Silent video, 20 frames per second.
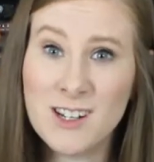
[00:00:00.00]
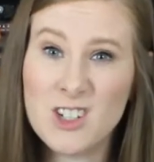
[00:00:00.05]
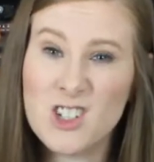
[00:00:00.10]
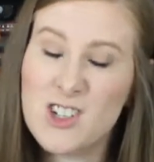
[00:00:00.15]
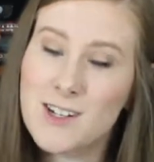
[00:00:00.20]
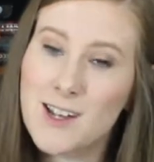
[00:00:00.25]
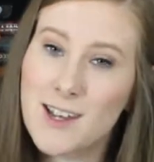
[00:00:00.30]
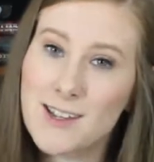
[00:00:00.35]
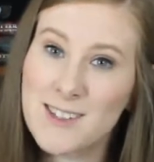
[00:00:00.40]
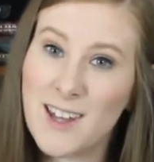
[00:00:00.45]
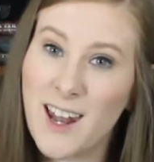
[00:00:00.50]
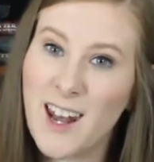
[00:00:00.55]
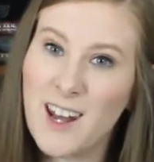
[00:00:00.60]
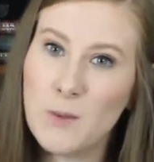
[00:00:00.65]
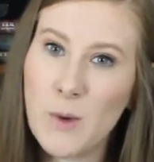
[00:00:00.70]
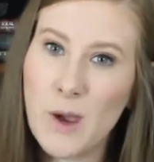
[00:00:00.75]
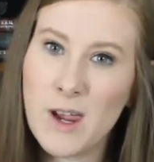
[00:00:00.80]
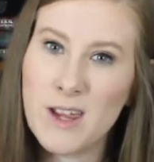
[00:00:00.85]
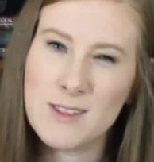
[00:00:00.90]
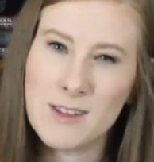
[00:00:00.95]
and she does it
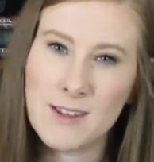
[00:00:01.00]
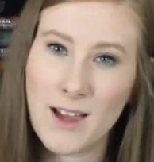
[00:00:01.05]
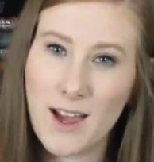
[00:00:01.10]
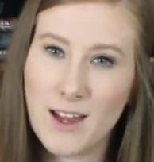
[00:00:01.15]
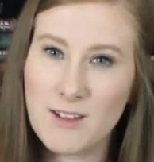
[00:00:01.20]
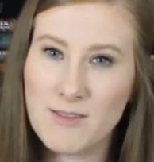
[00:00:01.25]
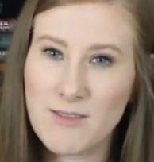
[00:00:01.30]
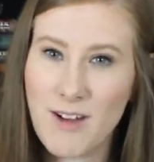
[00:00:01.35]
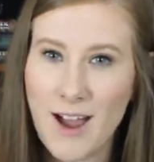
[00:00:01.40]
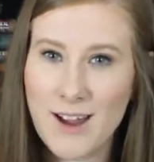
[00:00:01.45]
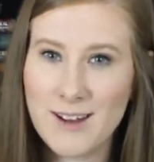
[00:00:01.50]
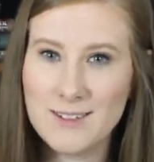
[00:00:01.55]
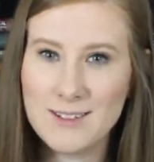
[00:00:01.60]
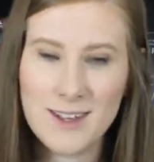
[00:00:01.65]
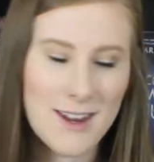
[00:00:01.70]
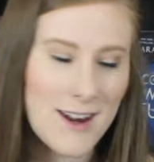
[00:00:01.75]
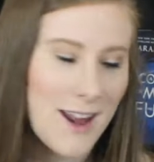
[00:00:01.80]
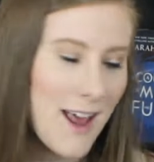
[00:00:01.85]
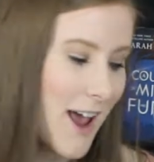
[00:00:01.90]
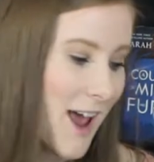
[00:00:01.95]
anyways and kind of hides
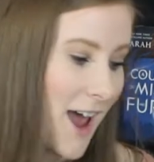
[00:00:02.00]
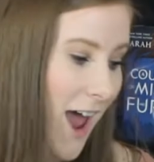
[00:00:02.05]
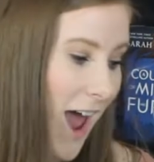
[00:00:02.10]
it,